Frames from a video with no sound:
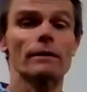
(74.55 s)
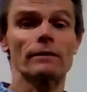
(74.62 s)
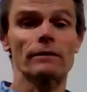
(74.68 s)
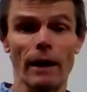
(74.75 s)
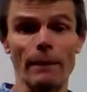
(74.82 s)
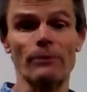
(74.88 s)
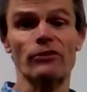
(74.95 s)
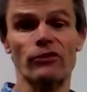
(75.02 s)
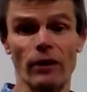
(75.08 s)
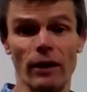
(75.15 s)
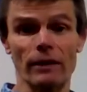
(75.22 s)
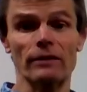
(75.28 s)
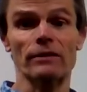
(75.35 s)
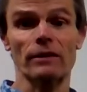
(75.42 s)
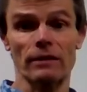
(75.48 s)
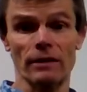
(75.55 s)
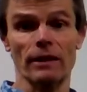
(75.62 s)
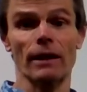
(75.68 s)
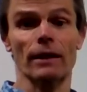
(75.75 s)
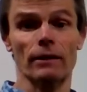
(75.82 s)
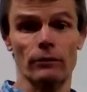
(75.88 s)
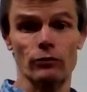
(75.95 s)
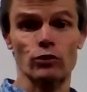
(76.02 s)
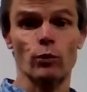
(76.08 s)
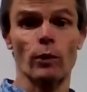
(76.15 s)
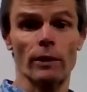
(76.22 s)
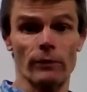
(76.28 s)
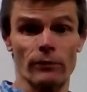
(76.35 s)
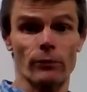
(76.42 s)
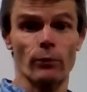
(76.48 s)
times 10 to the negative
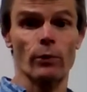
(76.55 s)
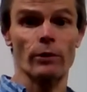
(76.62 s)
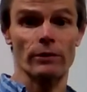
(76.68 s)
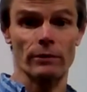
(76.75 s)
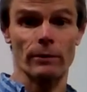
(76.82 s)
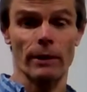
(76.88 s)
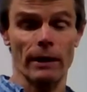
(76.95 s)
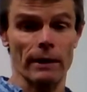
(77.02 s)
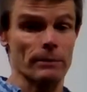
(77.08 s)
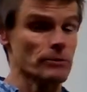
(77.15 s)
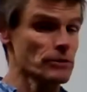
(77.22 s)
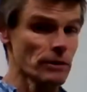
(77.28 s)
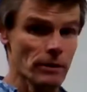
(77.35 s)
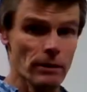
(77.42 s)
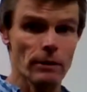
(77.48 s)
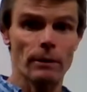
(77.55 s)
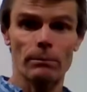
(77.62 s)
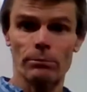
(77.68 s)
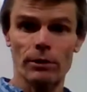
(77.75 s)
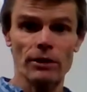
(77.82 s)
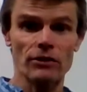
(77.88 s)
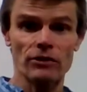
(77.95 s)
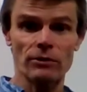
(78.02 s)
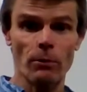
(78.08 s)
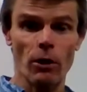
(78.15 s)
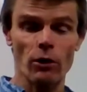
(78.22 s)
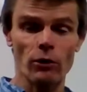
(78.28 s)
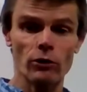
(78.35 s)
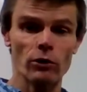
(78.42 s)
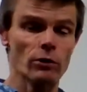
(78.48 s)
24th grams. Pretty
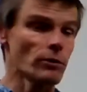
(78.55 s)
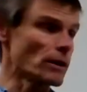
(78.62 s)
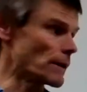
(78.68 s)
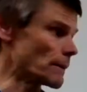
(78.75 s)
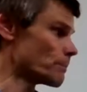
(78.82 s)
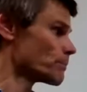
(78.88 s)
small unit.